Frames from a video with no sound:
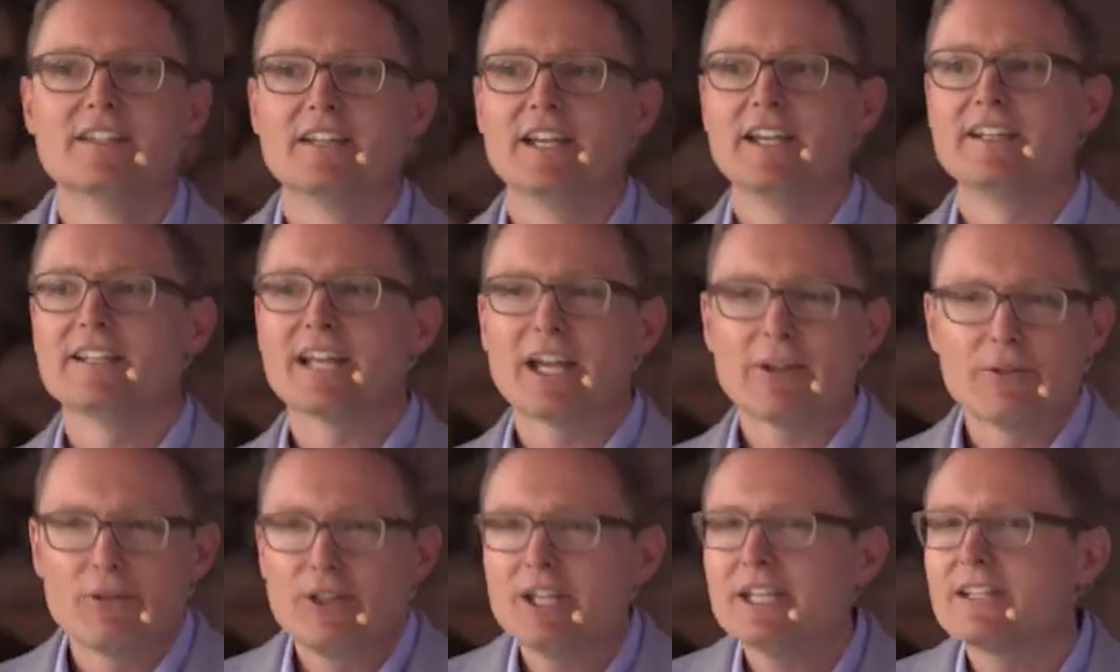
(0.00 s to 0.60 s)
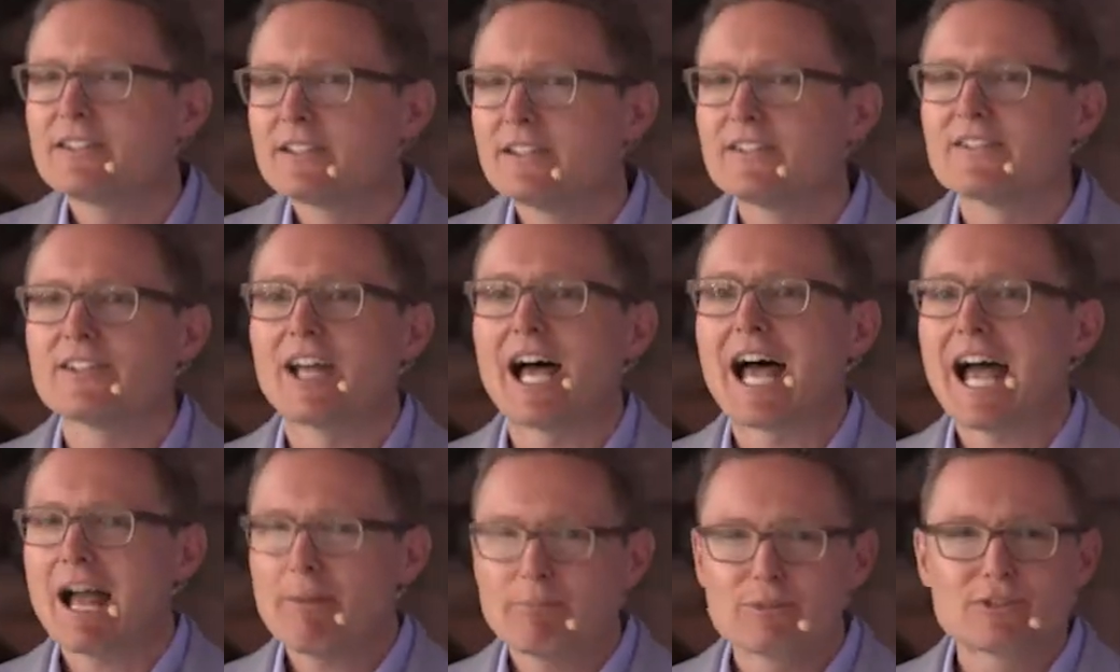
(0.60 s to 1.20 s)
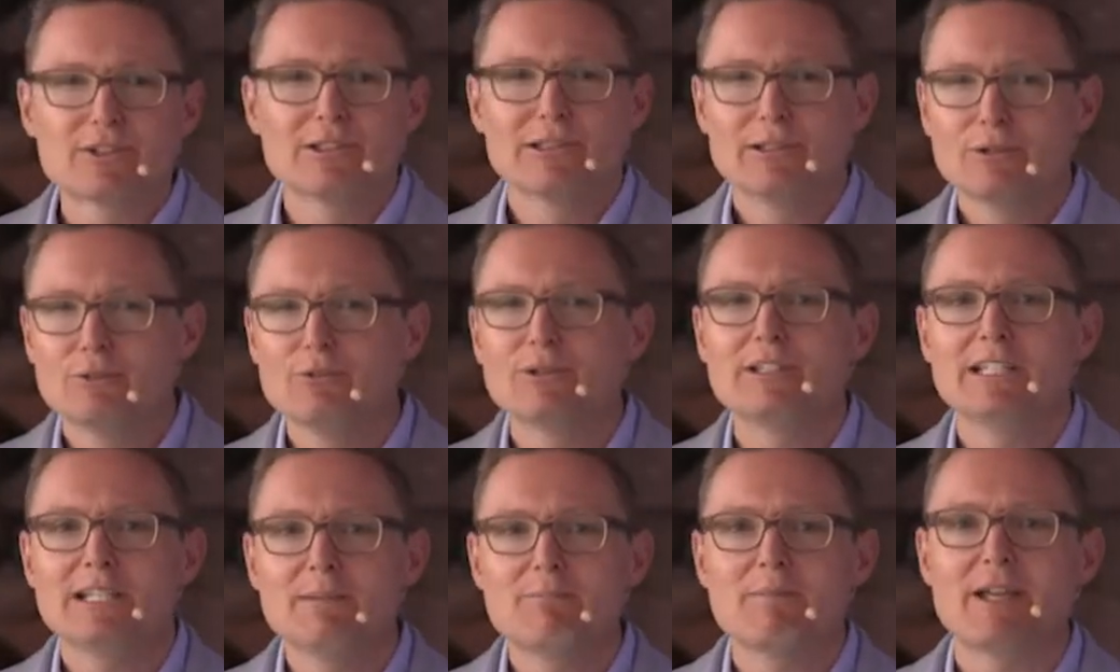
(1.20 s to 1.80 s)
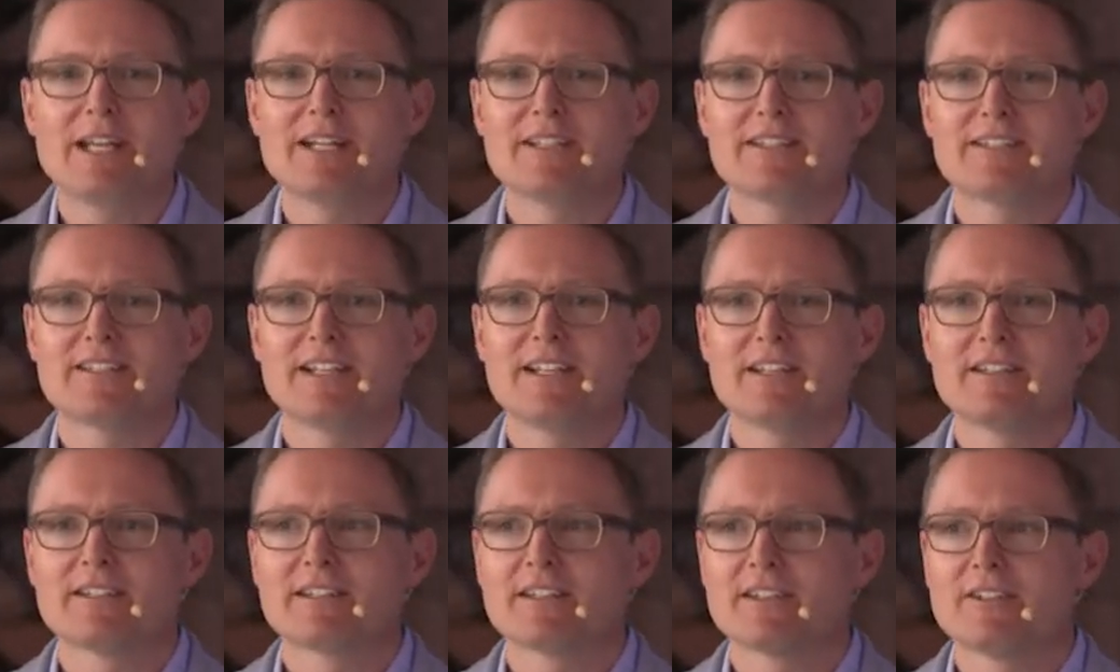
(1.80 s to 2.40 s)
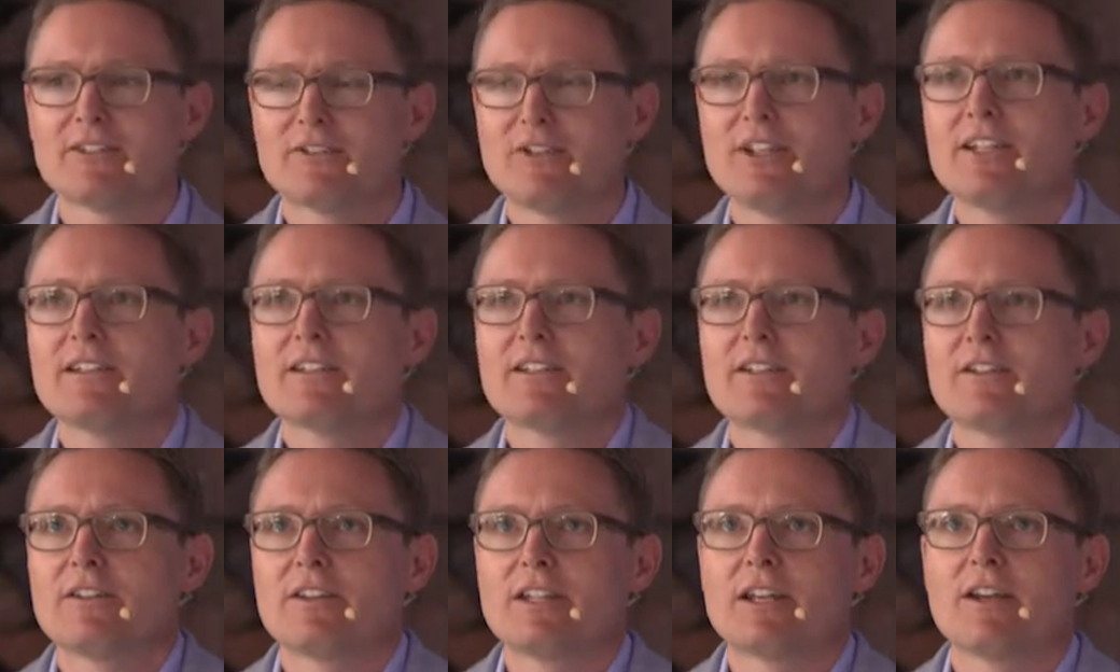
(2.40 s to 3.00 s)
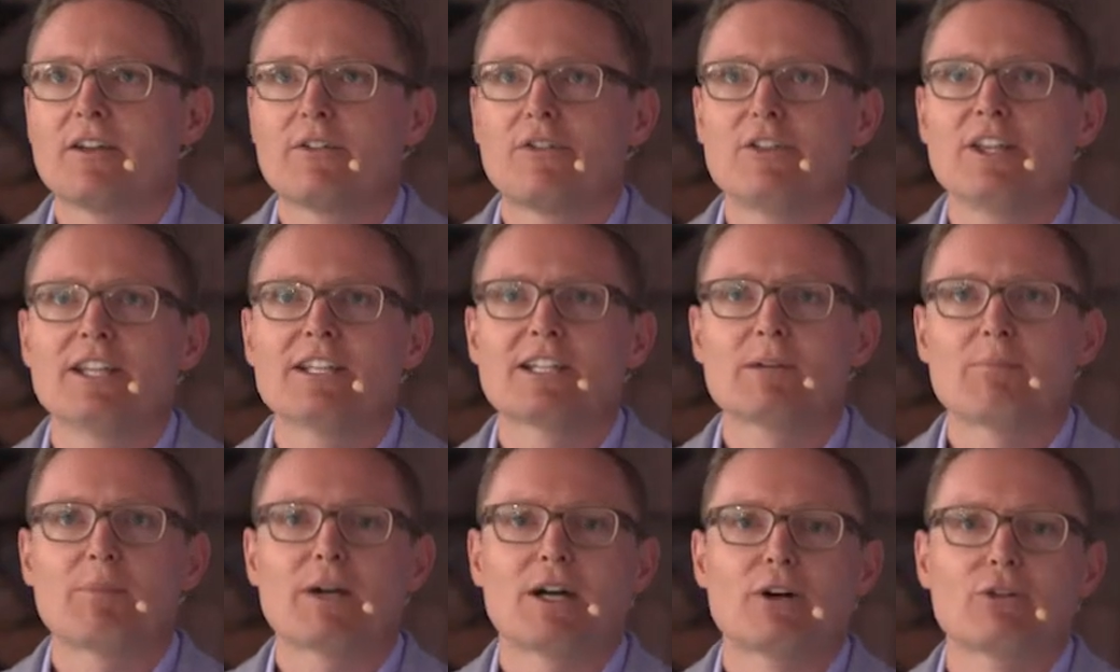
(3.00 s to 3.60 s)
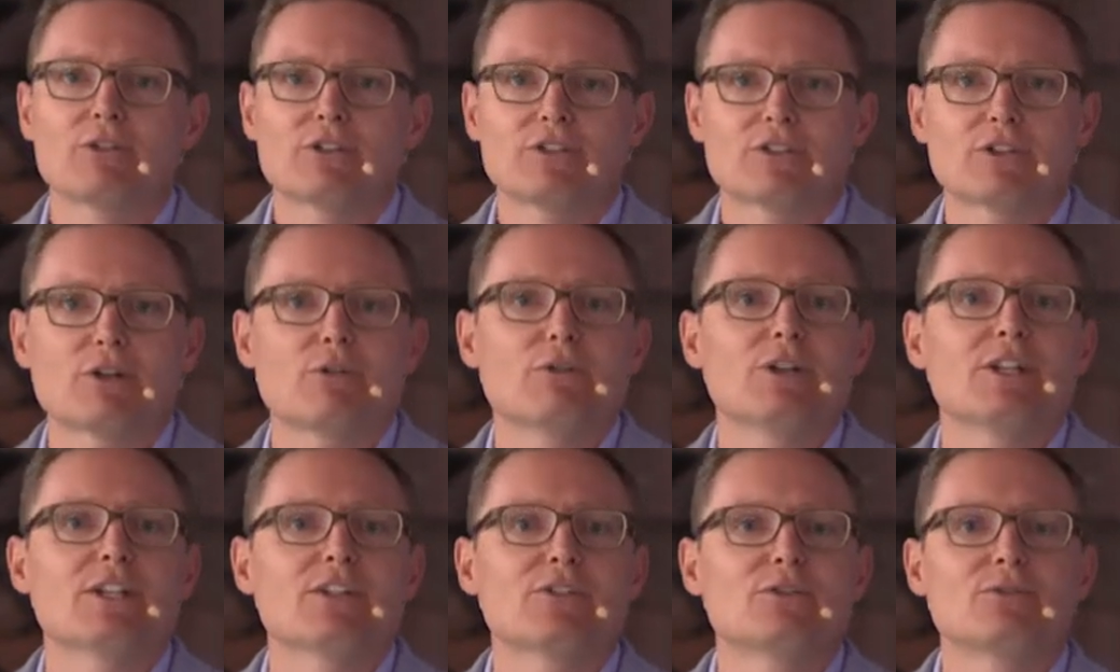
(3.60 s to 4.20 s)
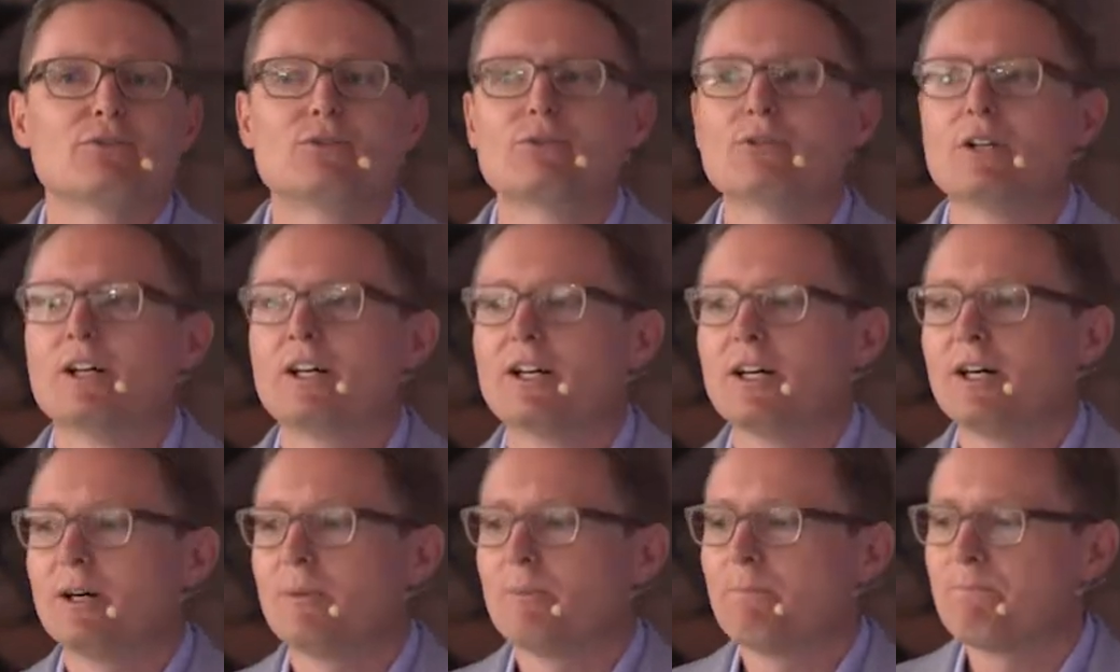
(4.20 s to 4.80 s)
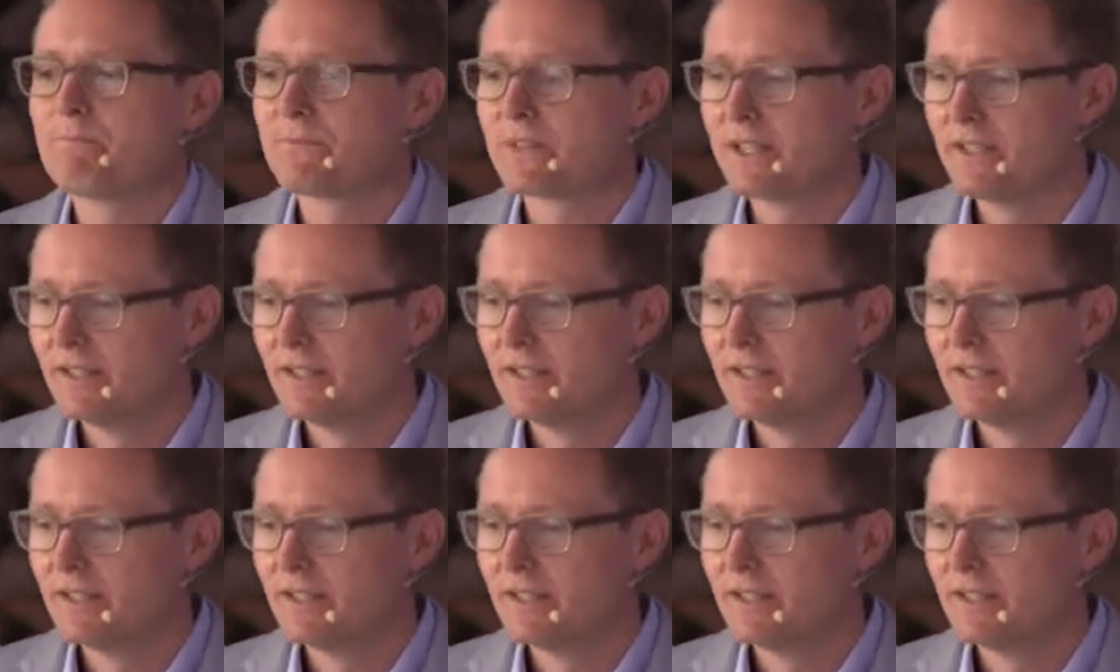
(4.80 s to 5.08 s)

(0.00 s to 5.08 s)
And I think this absolutely makes sense. Think about going to